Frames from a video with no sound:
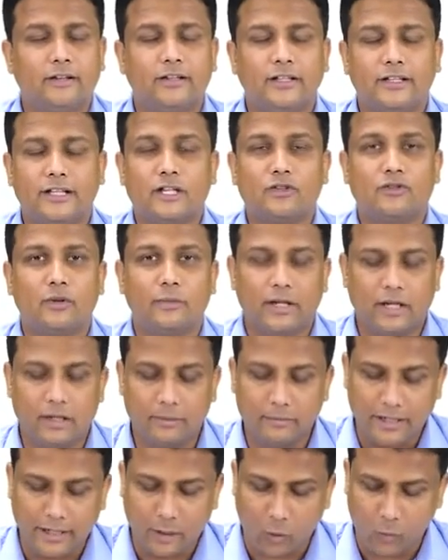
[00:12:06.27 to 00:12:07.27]
the things will
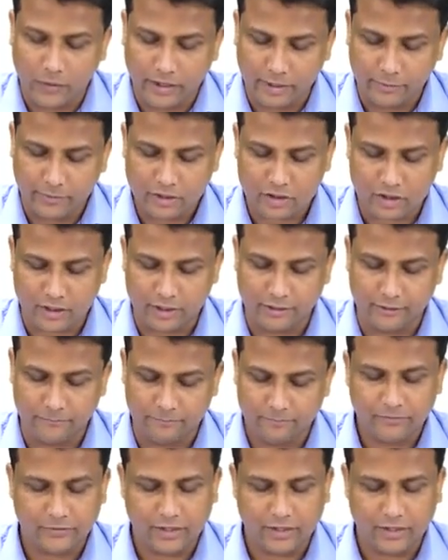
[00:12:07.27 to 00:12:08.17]
become like very much clear.